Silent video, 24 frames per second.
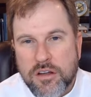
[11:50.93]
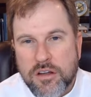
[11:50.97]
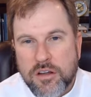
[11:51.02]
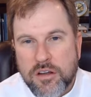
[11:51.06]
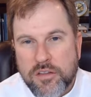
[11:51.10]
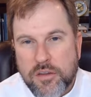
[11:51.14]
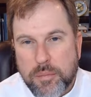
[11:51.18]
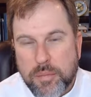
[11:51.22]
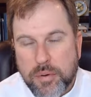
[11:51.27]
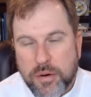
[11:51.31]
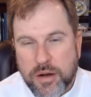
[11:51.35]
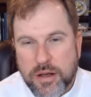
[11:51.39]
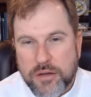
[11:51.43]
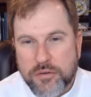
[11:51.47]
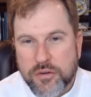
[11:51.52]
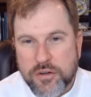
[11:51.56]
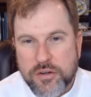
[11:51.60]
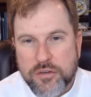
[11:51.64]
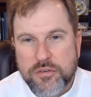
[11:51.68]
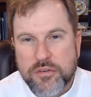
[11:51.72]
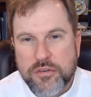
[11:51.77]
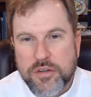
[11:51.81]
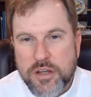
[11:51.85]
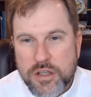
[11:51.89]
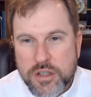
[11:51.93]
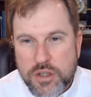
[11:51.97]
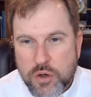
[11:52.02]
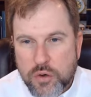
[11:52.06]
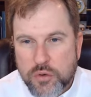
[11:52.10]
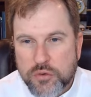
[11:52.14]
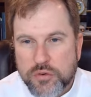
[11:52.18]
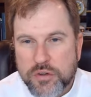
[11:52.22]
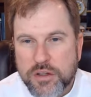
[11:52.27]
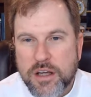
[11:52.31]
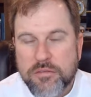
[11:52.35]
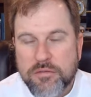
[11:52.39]
the presidency and
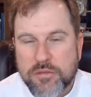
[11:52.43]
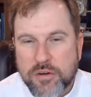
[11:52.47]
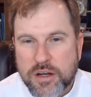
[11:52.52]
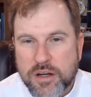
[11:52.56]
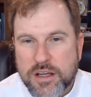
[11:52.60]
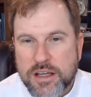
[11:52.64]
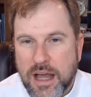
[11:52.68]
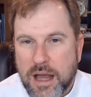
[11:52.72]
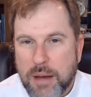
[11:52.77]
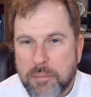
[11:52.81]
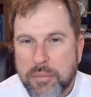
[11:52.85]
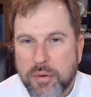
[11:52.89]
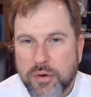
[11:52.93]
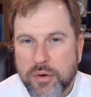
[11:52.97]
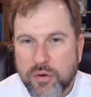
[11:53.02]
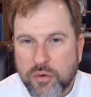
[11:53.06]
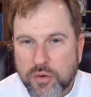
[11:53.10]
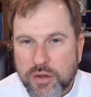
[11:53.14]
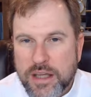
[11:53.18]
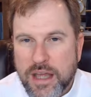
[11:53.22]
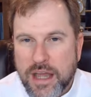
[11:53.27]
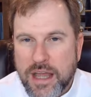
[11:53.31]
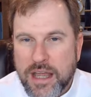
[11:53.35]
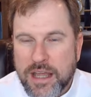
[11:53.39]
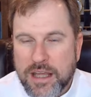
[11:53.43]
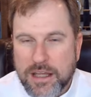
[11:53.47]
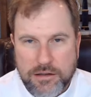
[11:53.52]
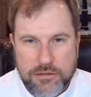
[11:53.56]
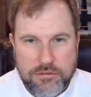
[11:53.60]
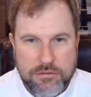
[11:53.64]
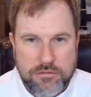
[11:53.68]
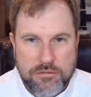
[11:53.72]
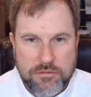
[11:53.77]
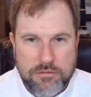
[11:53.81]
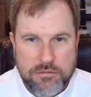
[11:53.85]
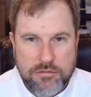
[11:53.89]
using it for capital gain.
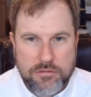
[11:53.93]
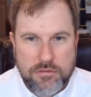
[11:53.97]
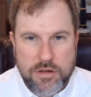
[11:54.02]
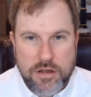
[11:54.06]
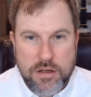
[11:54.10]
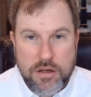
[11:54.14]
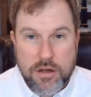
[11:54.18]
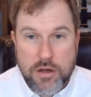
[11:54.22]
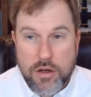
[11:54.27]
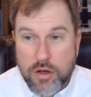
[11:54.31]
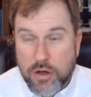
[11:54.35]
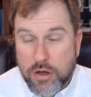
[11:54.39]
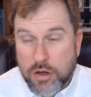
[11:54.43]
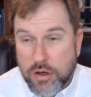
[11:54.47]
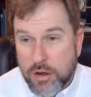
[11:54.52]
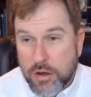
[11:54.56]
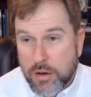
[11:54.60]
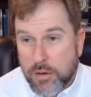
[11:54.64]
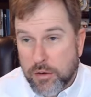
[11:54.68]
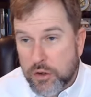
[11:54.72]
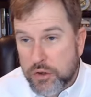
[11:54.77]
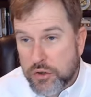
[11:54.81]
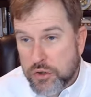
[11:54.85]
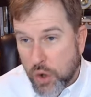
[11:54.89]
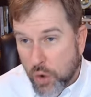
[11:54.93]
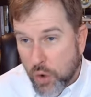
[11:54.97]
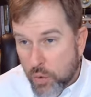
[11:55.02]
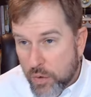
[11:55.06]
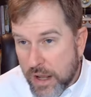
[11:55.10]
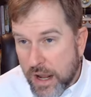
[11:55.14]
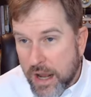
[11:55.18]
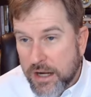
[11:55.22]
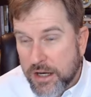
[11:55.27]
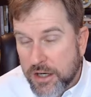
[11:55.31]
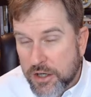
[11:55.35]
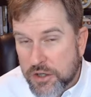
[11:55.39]

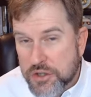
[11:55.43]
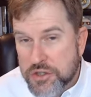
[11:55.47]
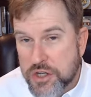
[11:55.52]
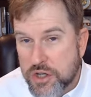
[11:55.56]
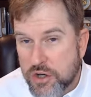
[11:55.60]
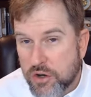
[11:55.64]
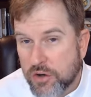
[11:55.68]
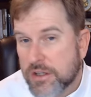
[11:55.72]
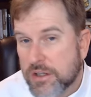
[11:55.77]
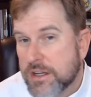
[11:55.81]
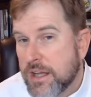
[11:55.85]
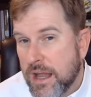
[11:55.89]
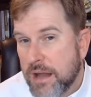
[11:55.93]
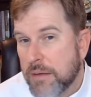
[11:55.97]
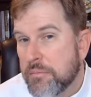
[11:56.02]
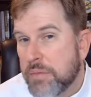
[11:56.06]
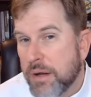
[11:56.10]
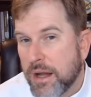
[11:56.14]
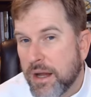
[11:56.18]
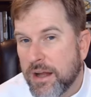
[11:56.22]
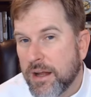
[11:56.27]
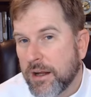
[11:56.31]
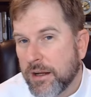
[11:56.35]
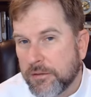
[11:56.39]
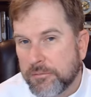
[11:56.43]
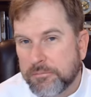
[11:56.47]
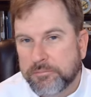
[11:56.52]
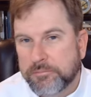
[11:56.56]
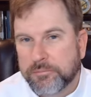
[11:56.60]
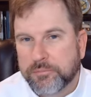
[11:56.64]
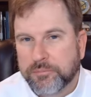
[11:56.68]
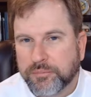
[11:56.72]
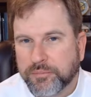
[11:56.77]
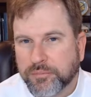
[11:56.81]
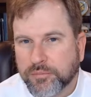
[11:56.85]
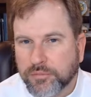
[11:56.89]
Donating to your campaign,
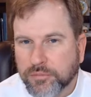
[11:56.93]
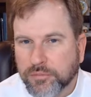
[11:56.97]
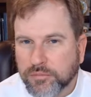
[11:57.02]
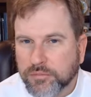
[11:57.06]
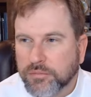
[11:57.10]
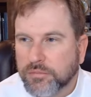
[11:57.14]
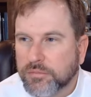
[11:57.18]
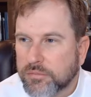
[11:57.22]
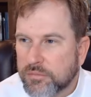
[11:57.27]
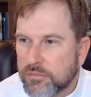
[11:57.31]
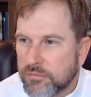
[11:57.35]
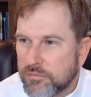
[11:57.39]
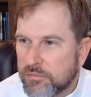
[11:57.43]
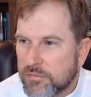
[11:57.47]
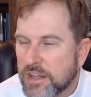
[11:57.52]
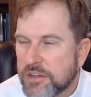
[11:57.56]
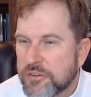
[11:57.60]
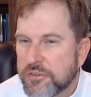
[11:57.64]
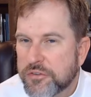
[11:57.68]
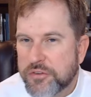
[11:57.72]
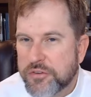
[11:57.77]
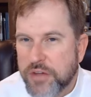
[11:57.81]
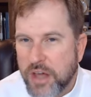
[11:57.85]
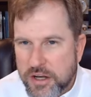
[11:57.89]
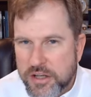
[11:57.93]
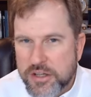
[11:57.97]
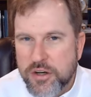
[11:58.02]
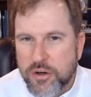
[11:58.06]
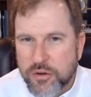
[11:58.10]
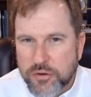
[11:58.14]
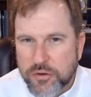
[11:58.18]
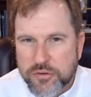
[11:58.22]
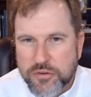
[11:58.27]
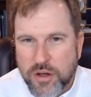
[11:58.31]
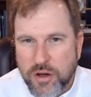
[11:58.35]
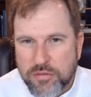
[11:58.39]
setting
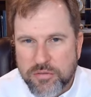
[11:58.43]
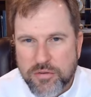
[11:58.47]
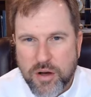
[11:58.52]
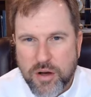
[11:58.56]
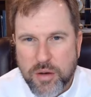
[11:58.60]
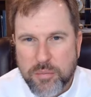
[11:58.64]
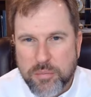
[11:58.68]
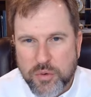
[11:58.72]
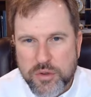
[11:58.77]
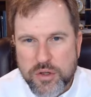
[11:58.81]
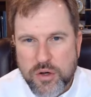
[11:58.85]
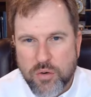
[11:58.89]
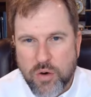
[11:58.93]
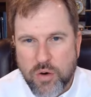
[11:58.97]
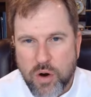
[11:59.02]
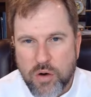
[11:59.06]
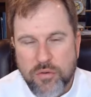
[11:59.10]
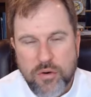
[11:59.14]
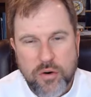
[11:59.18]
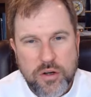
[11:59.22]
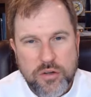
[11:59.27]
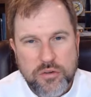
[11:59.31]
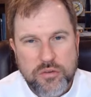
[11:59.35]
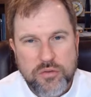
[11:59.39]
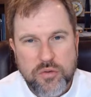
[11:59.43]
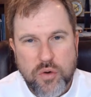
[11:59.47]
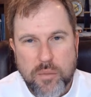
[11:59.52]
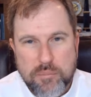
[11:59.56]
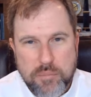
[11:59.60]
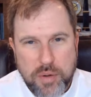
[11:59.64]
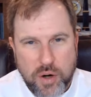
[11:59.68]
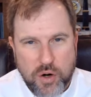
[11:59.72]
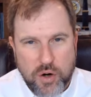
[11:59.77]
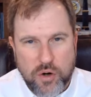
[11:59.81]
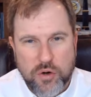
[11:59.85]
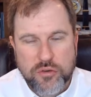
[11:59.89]
yourself up when you're over, is for
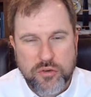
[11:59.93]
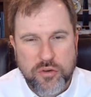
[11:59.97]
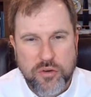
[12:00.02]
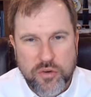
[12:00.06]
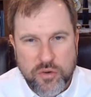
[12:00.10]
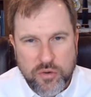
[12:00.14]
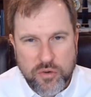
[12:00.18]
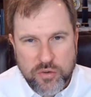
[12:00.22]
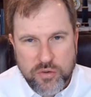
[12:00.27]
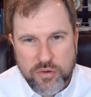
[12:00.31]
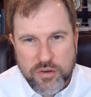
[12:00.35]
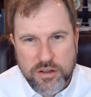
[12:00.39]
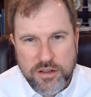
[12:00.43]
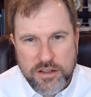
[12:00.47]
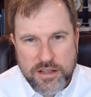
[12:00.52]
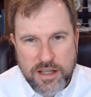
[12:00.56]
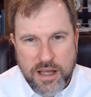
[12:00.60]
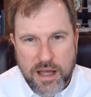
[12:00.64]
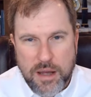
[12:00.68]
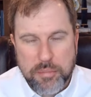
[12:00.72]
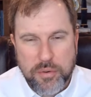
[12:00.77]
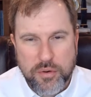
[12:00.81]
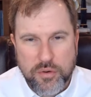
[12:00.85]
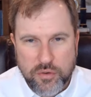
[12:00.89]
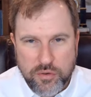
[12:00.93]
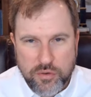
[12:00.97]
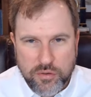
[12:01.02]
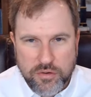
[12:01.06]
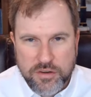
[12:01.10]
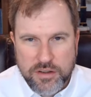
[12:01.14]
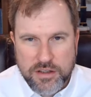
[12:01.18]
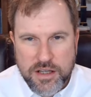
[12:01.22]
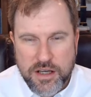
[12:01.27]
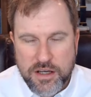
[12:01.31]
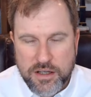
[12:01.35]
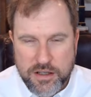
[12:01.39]
personal capital
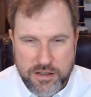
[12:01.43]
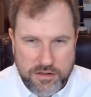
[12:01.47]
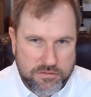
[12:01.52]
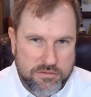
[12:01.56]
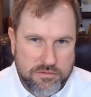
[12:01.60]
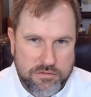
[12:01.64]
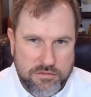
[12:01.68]
gain.